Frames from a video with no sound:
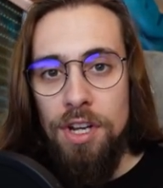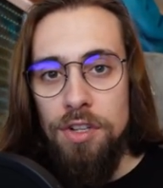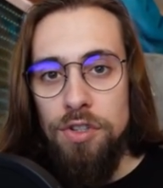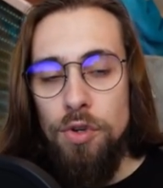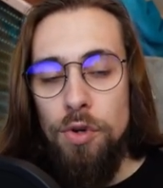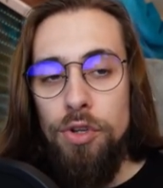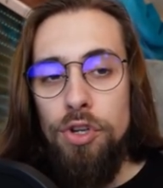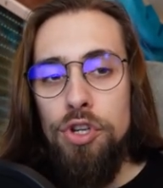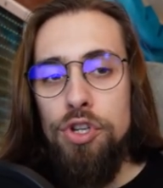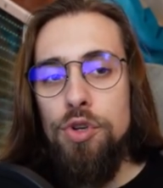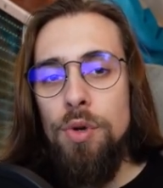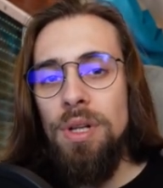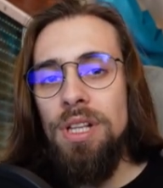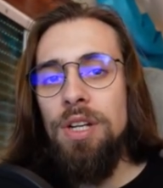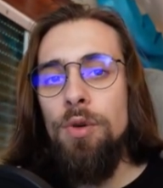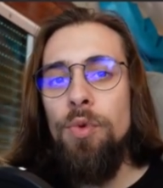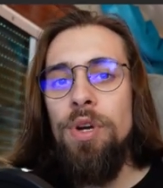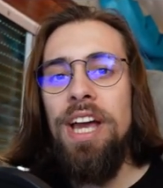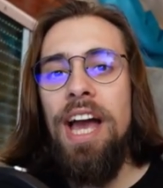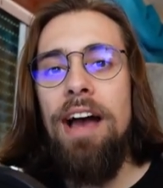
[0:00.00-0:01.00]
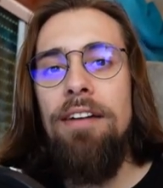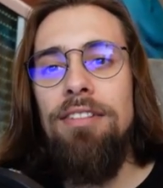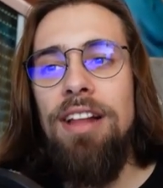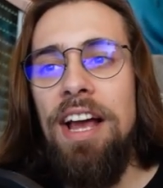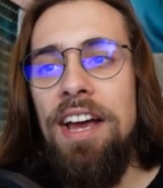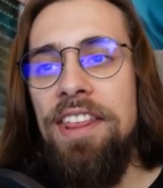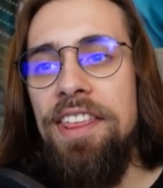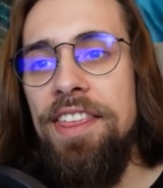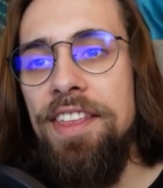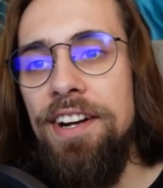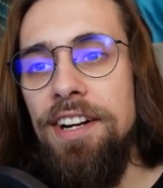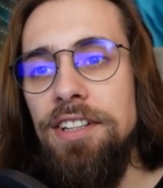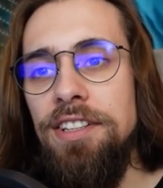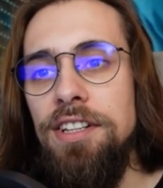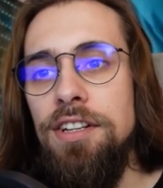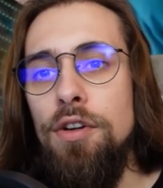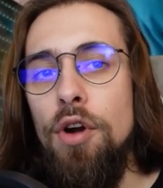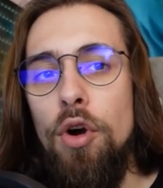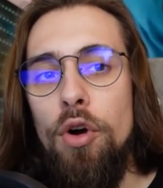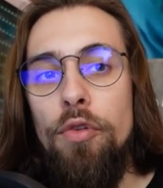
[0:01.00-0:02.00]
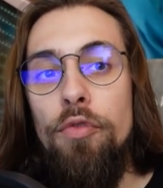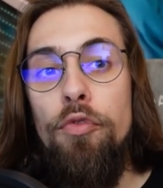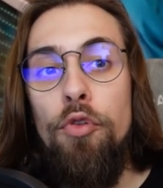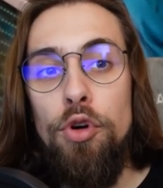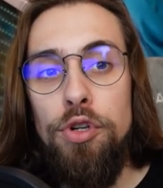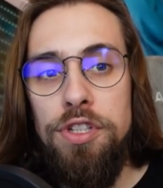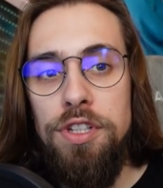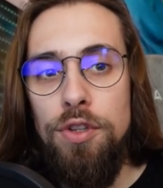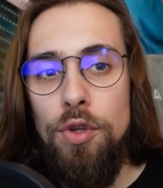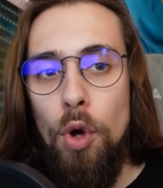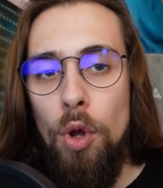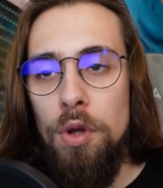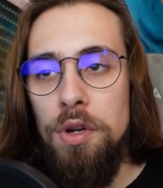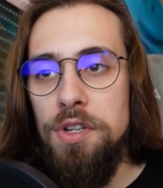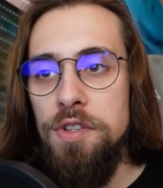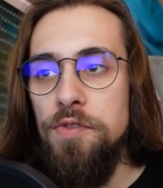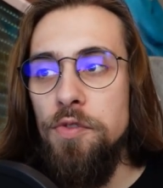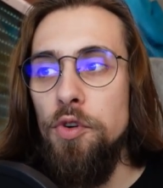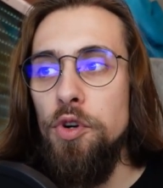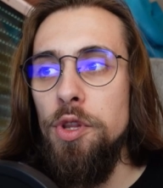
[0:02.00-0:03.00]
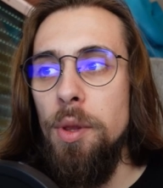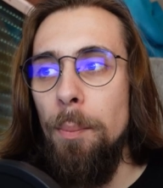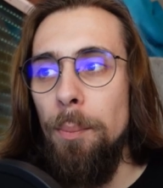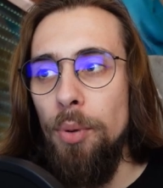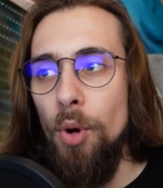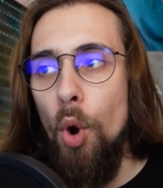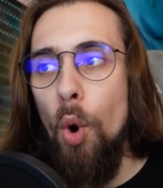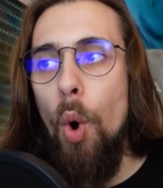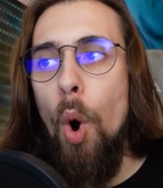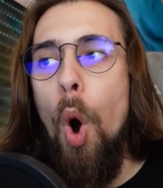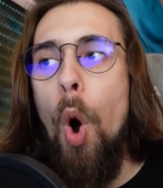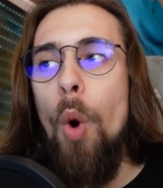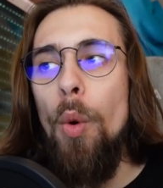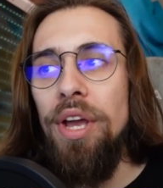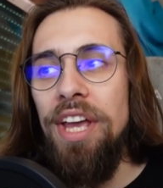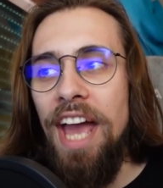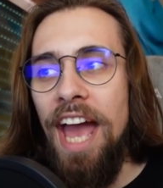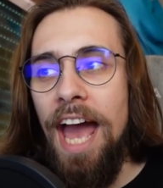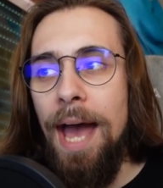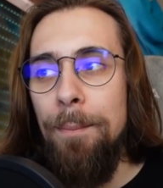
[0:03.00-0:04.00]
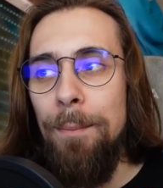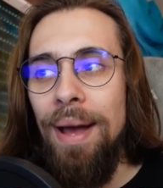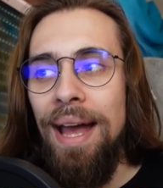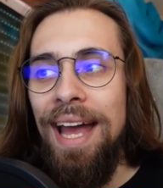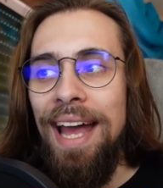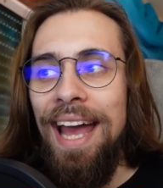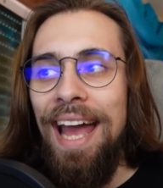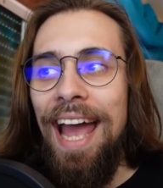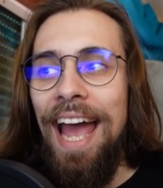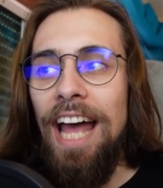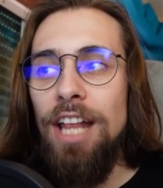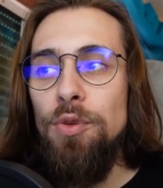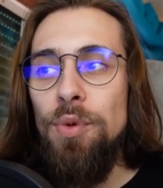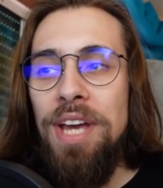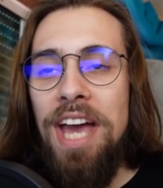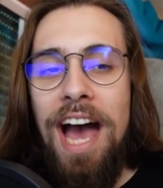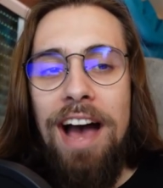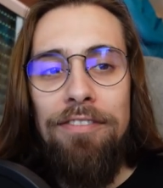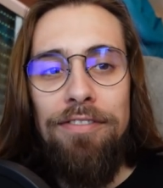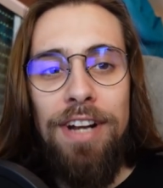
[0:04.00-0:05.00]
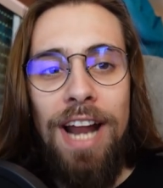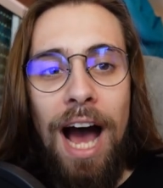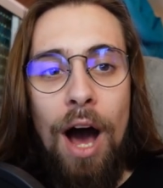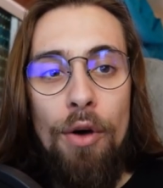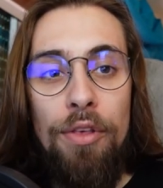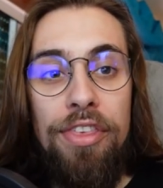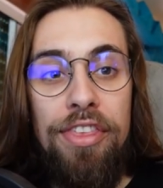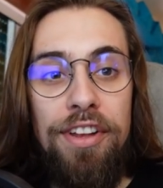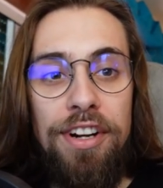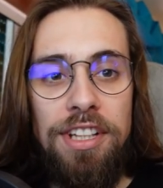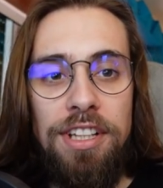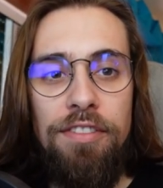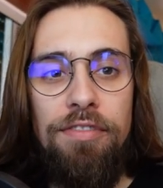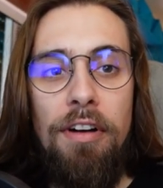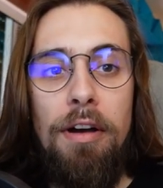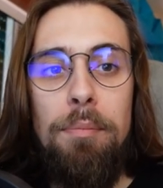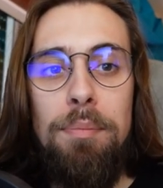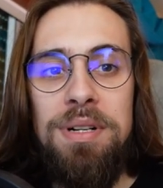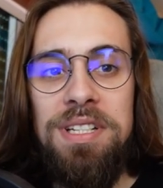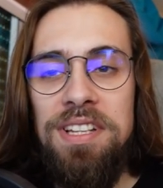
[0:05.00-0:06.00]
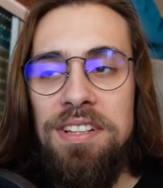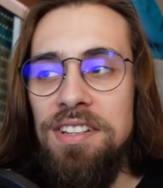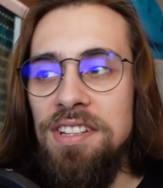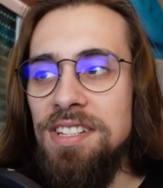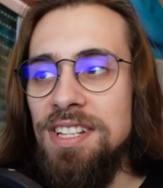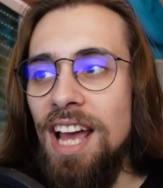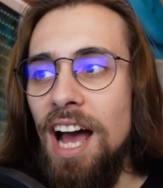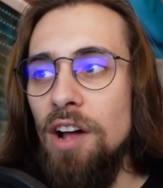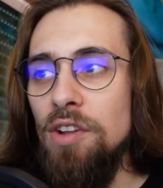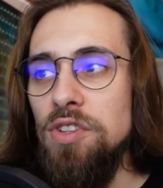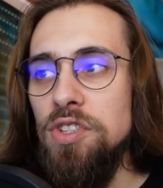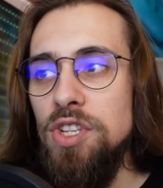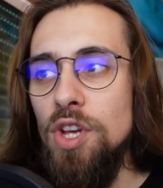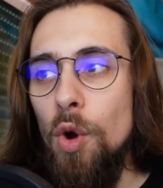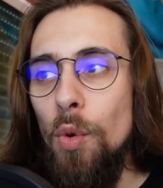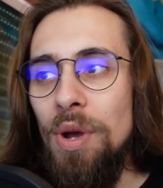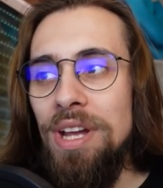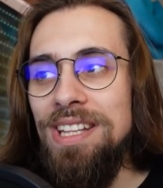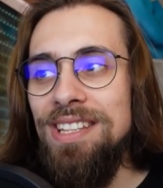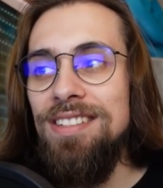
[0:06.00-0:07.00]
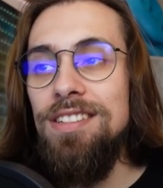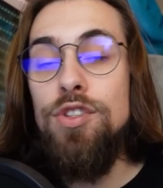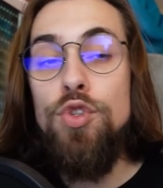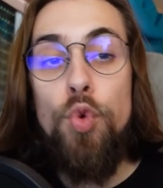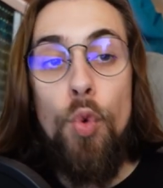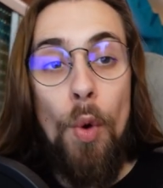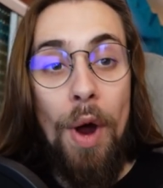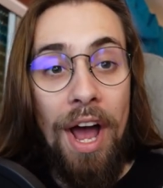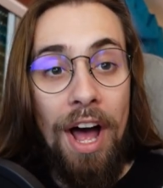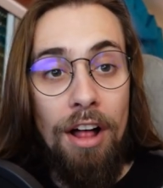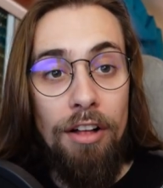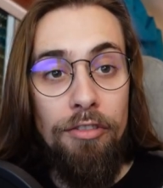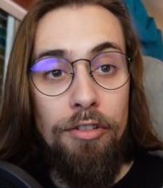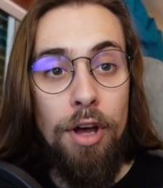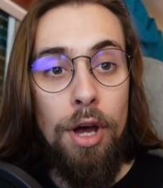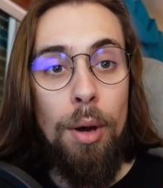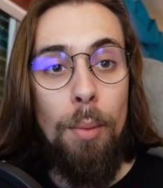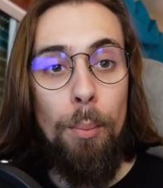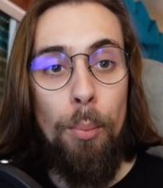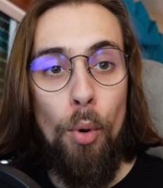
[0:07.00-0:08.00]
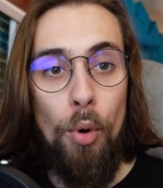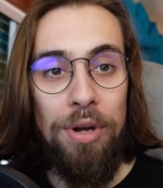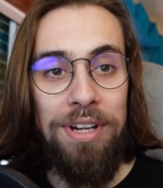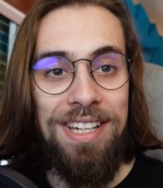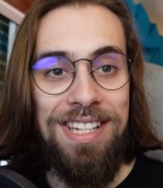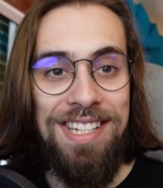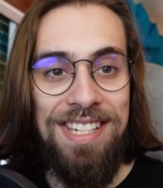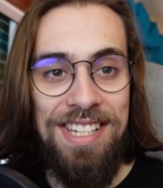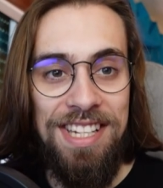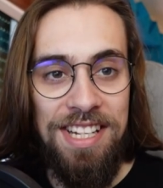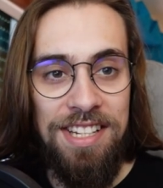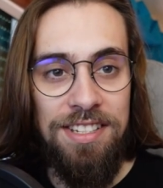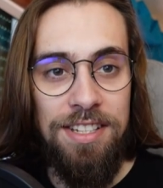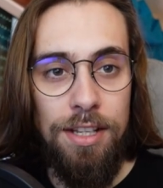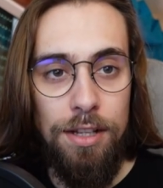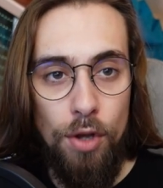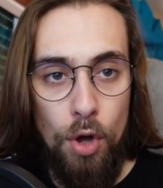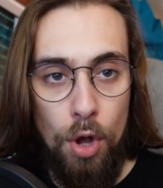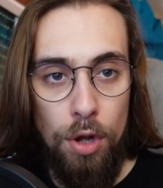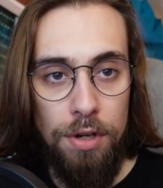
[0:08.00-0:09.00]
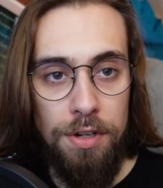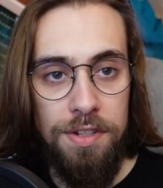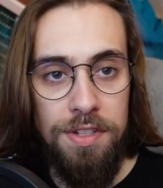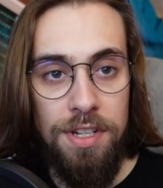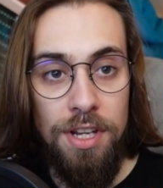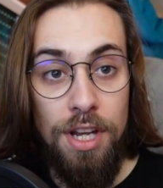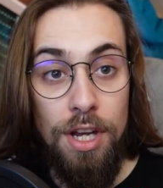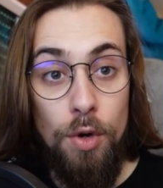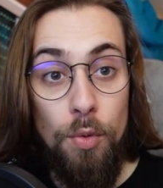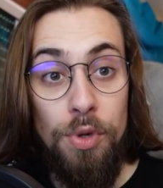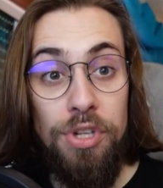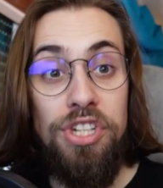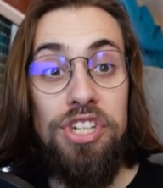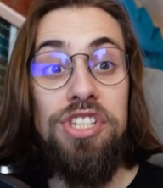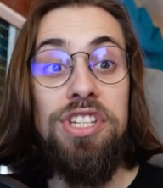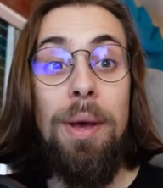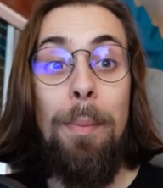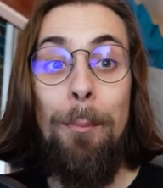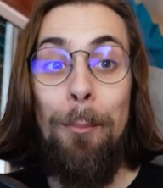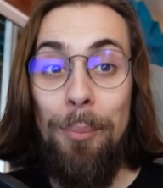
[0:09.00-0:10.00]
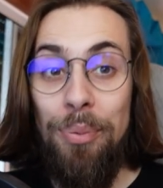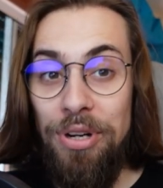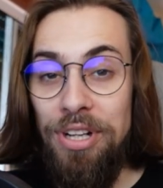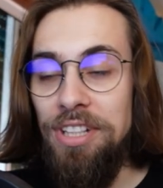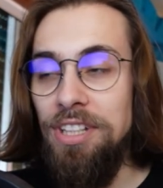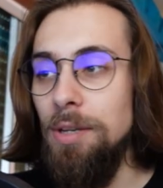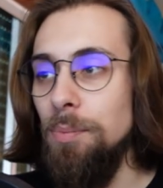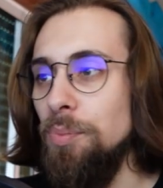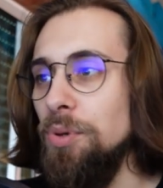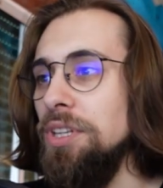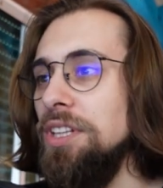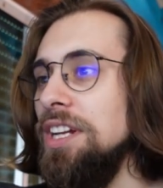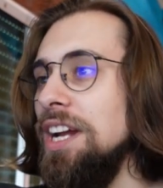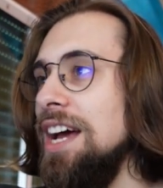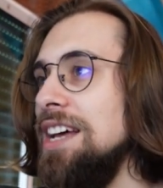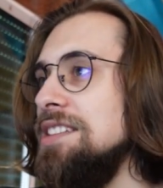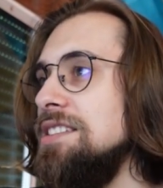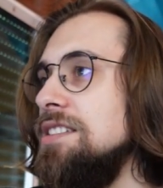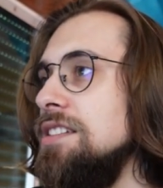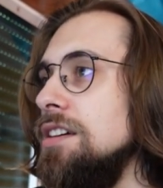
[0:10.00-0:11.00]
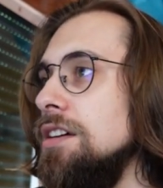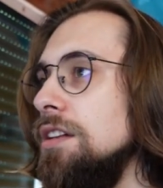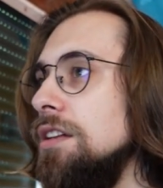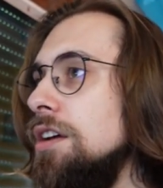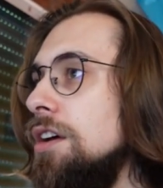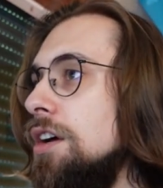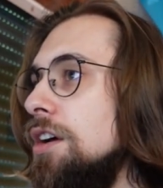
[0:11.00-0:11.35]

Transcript: So usually we have like $13 or $14 for the Pro OEM and we have now 35% discount so it's $12.60 which is a pretty pretty nice deal.